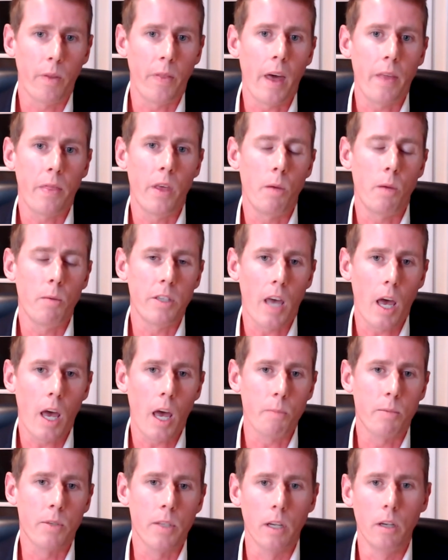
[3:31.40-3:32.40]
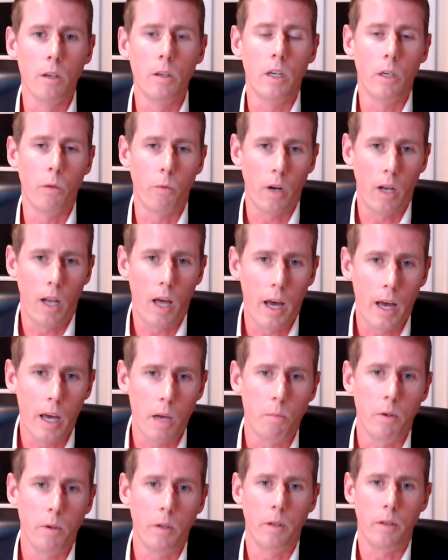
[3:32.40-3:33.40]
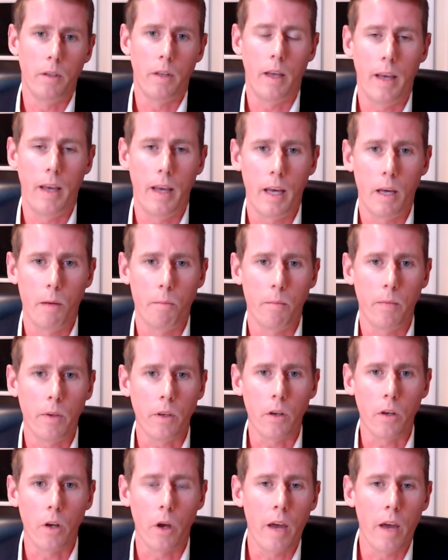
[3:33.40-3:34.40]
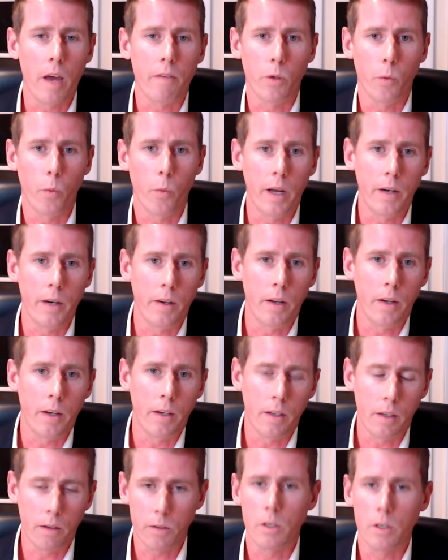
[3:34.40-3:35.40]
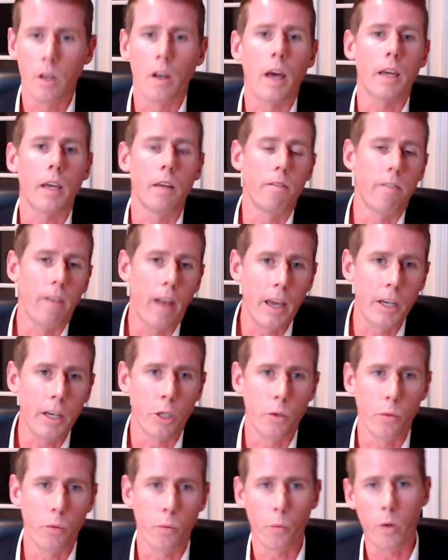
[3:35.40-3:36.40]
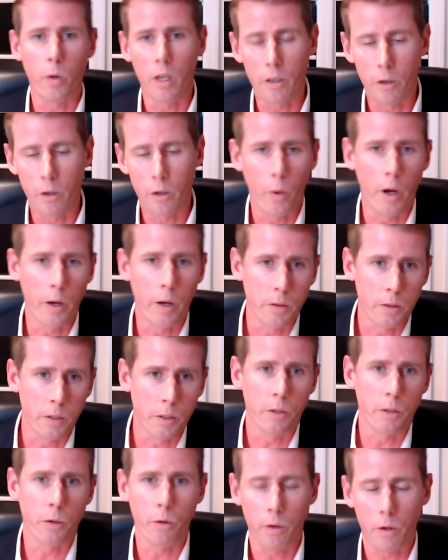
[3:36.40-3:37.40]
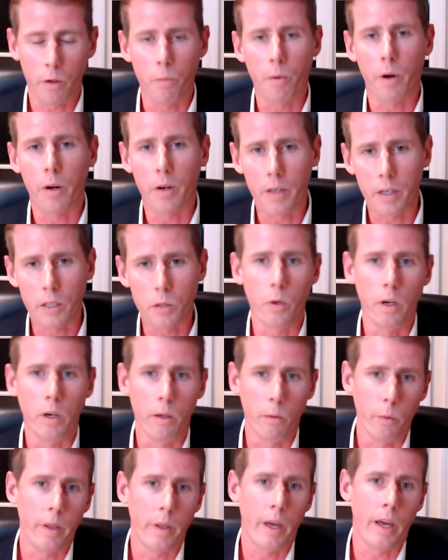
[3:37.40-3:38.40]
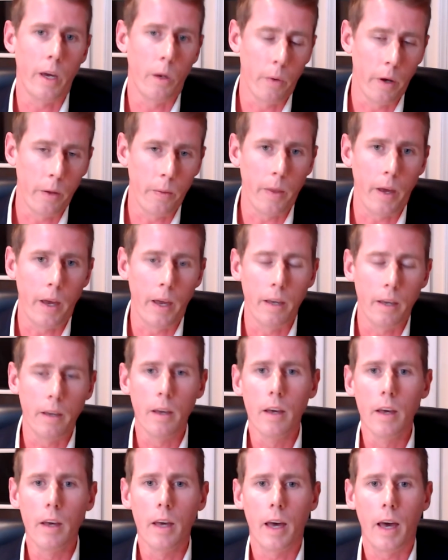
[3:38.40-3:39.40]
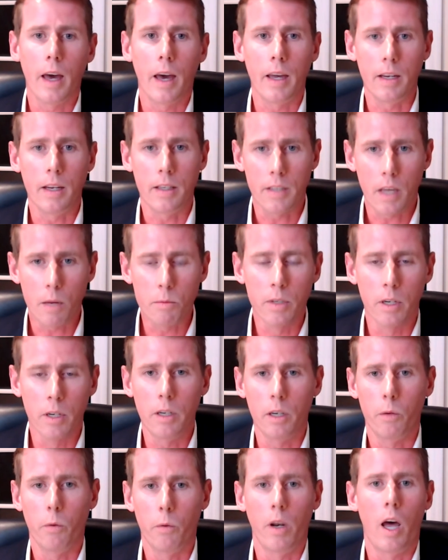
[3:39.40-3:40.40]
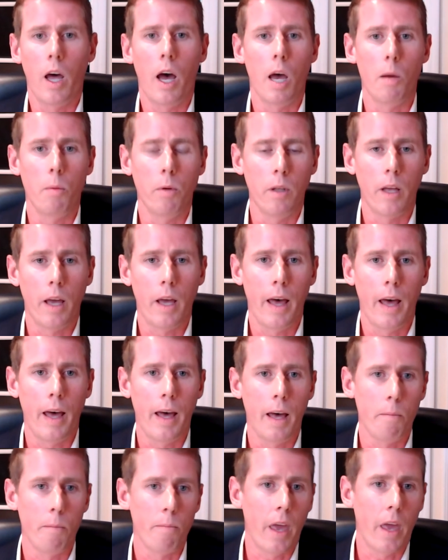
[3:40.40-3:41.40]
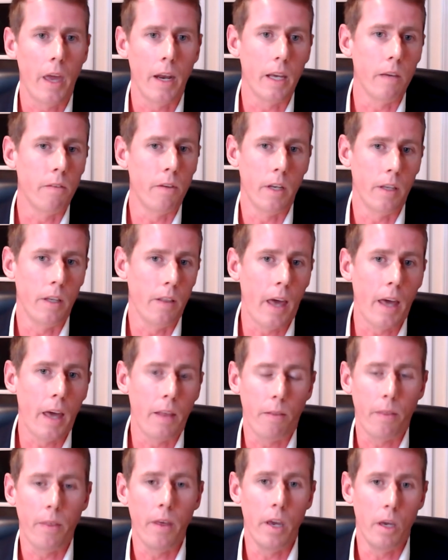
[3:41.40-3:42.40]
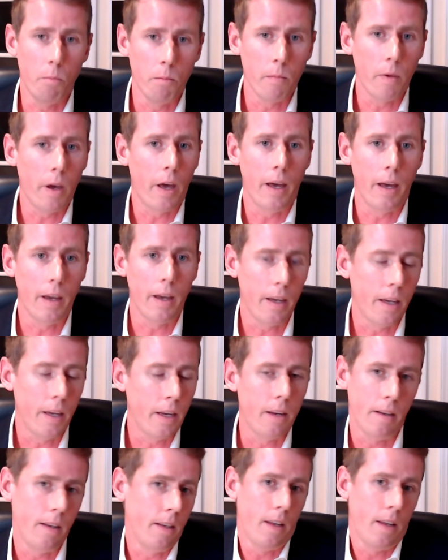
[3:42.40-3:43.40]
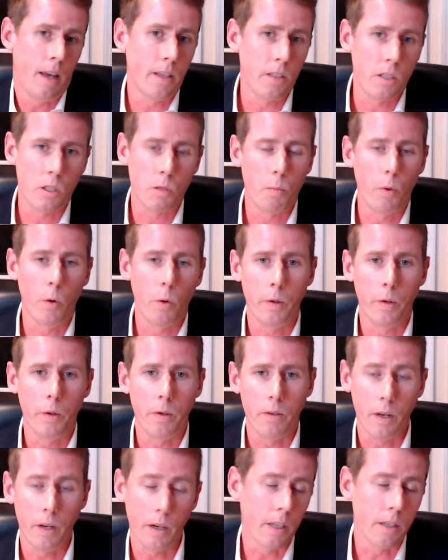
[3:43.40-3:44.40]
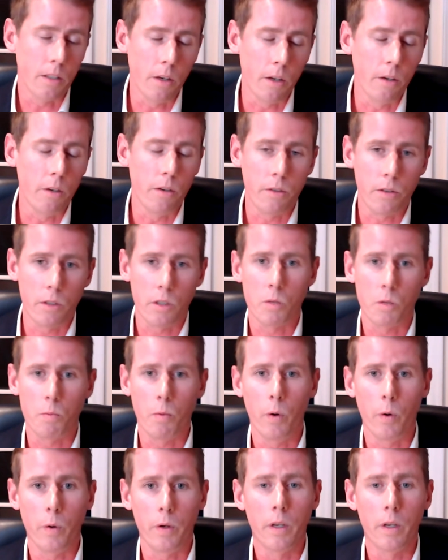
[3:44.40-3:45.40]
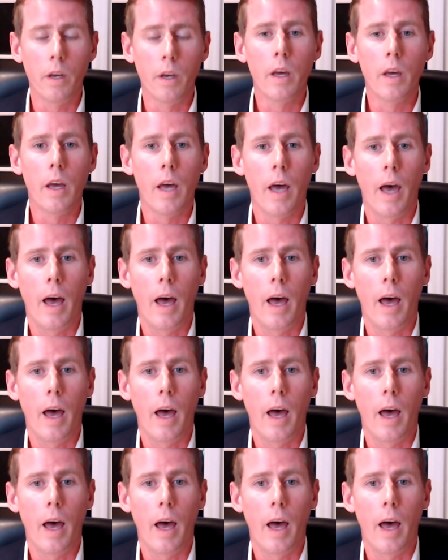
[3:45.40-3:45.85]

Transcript: But that theme is absolutely reliable. You don't have to wonder, you know, it's not like inflation, will it or won't it, or the commodities, will they or won't they? It is absolutely reliable. And even in that theme, it has spawned and continues to spawn